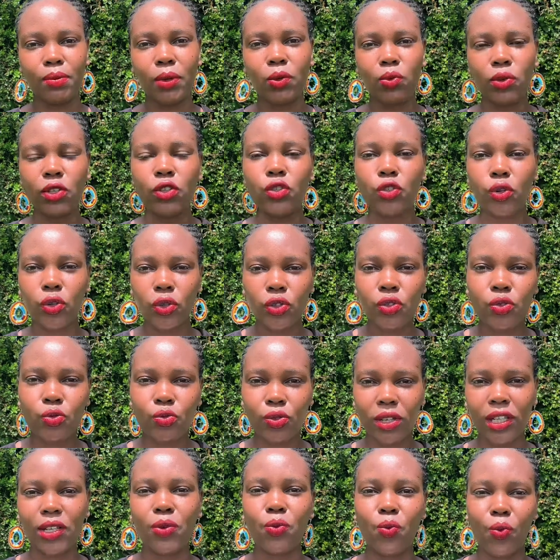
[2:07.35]
But we don't
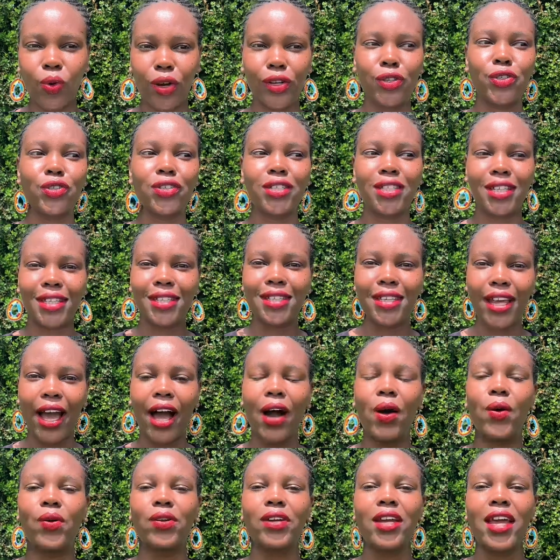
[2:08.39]
really want to sit
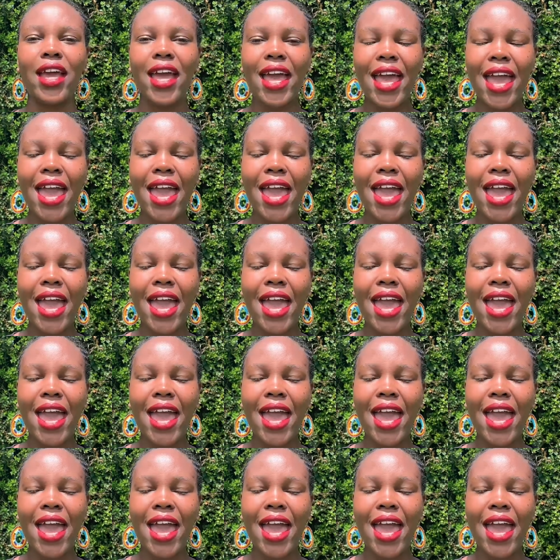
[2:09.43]
down